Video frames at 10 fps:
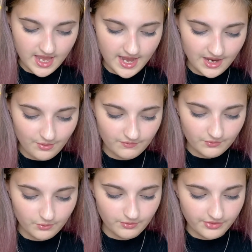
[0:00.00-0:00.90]
out of
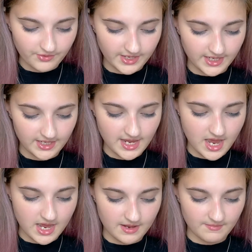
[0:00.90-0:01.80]
all three.
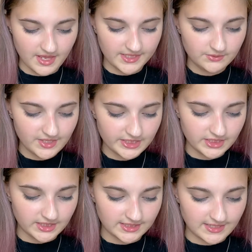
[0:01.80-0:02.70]
And this one
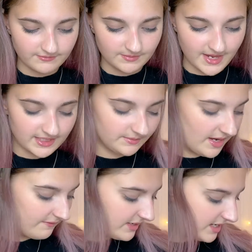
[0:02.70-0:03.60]
actually does have some
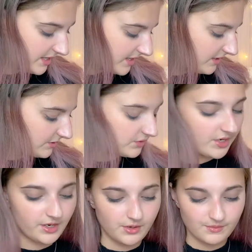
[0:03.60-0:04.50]
SPF in it, I think,
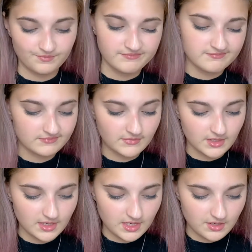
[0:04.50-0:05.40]
so
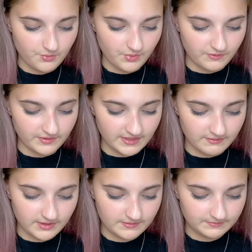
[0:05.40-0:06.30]
we'll forgive
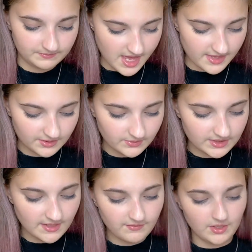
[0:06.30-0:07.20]
it. Yeah, this one's
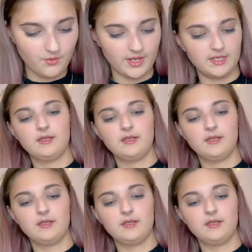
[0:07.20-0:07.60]
definitely quite